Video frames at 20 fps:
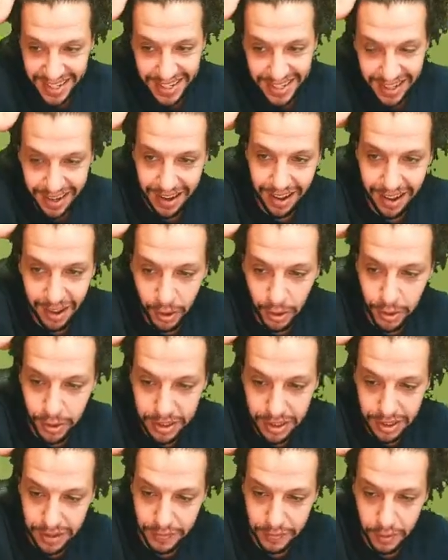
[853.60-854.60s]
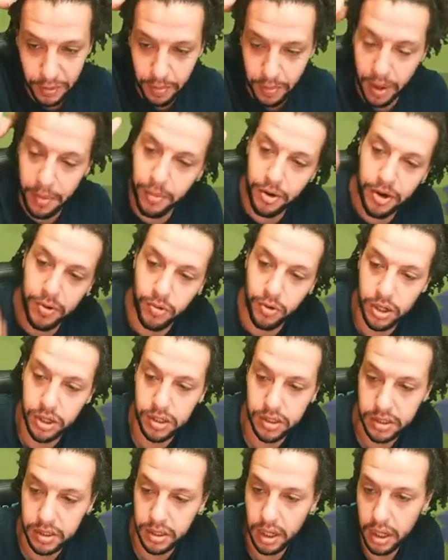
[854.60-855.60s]
the color order from memory
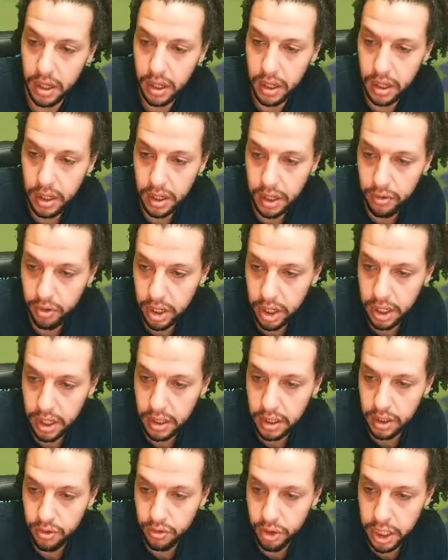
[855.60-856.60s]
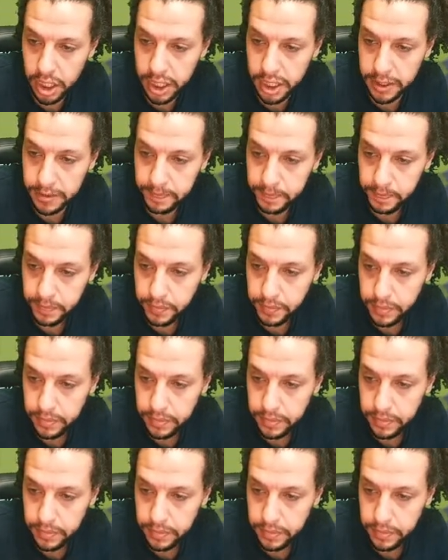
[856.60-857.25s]
was uh, green, green,